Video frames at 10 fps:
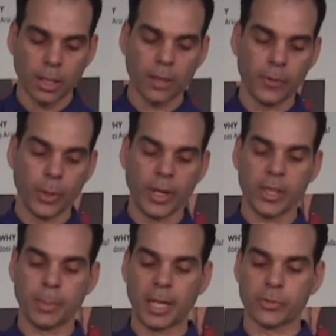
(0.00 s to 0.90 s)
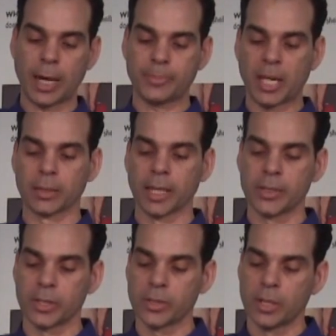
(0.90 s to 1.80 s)
If you know anything about drop-down
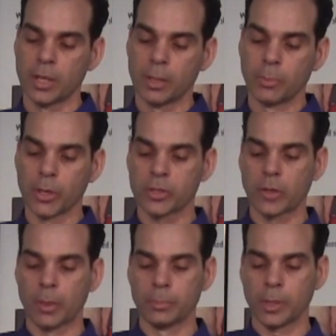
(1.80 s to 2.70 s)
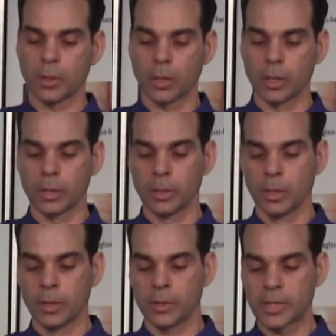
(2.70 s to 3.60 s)
lenses, most of them are
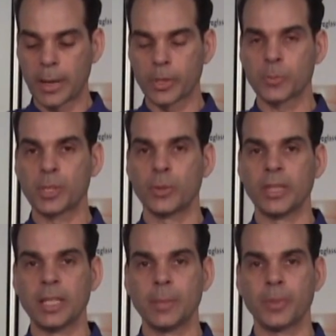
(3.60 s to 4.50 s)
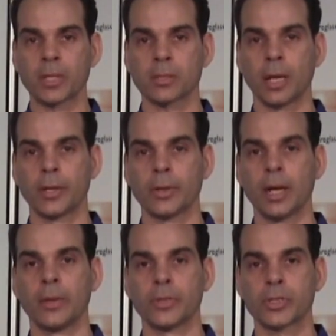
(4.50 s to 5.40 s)
sandwiched between the EPS liner
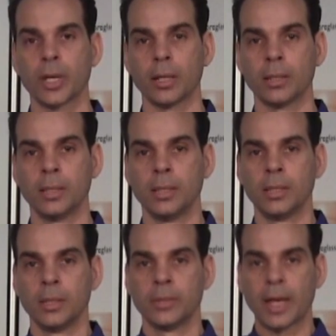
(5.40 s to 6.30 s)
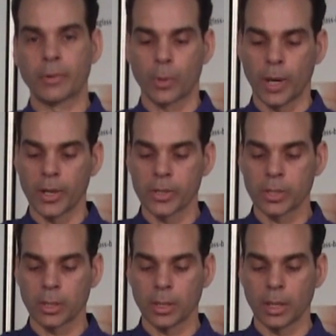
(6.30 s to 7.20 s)
and the shell. That
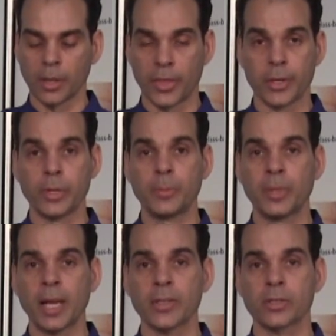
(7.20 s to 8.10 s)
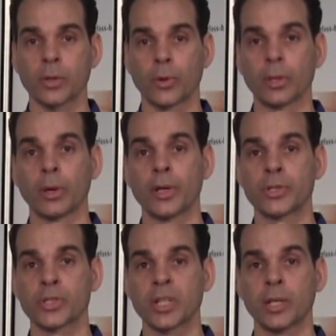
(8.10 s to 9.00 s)
requires a thinner EPS or a
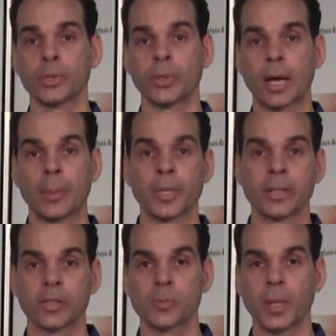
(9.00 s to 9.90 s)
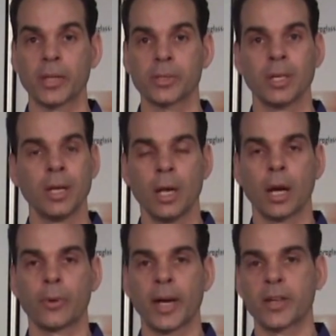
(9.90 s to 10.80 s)
larger shell to accommodate the space.
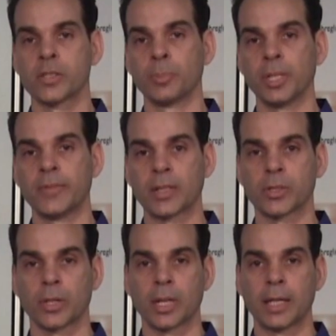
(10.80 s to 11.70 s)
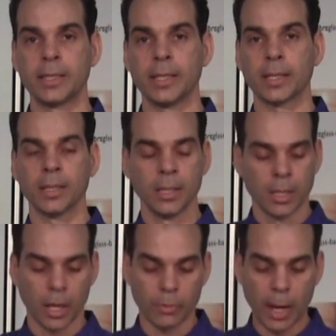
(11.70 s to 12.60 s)
Arai doesn't believe that's a good idea.
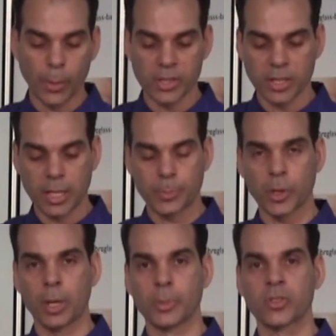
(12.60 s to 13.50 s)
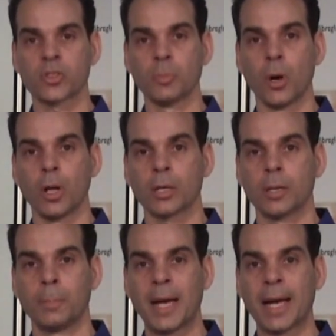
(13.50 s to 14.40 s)
Arai wants to keep their helmets small,
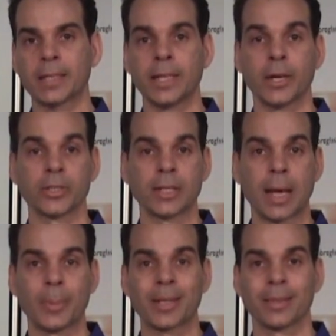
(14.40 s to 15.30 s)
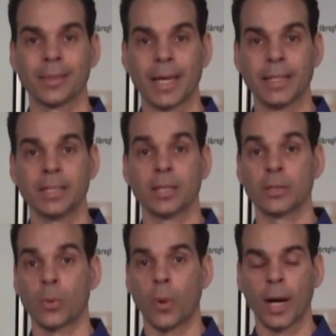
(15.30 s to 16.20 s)
compact, aerodynamic, light,
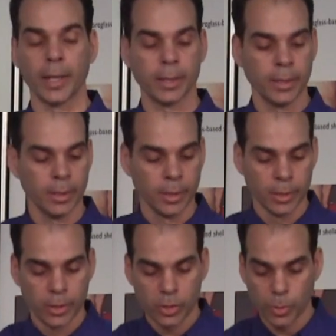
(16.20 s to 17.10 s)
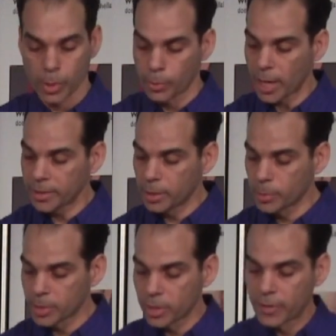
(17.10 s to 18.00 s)
and quiet. So what Arai
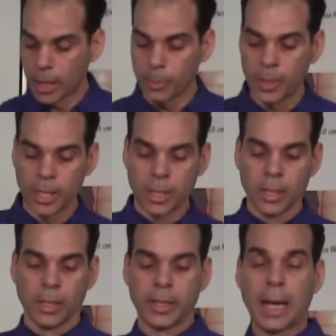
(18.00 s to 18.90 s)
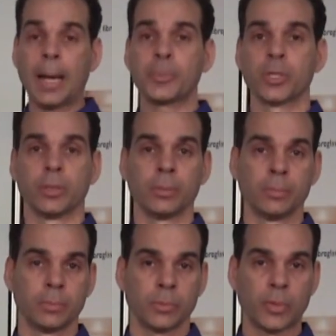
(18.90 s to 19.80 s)
did was develop an optional
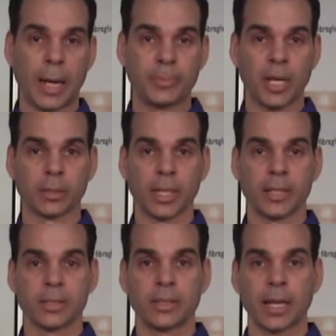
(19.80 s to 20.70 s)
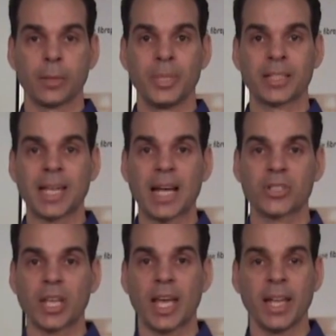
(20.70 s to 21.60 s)
drop-down lens that could be
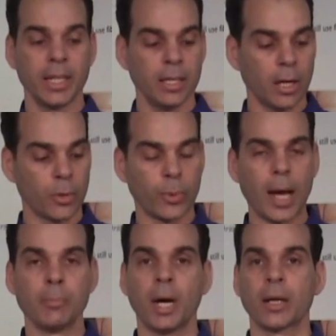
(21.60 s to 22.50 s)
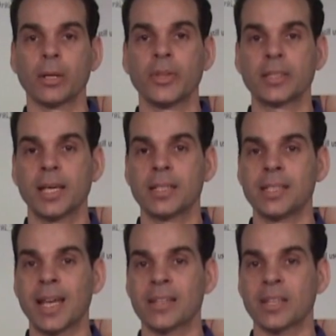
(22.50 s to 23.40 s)
attached to any Arai model that takes
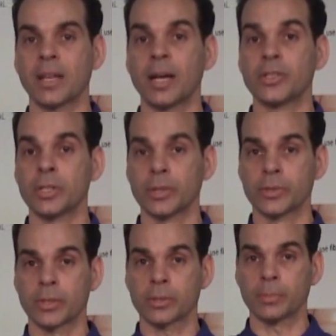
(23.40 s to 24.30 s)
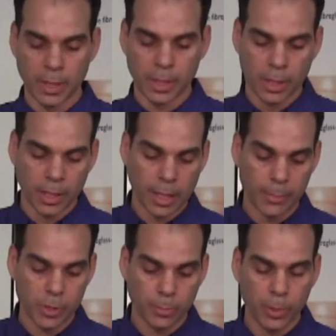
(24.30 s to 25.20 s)
the SAI shield system. It
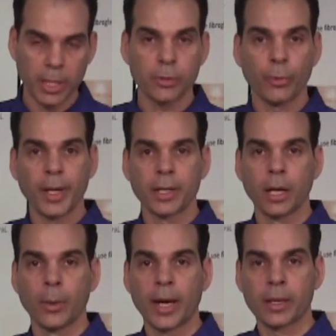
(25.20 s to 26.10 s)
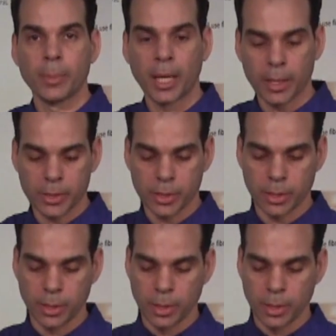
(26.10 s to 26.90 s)
comes complete, ready to go out of the box.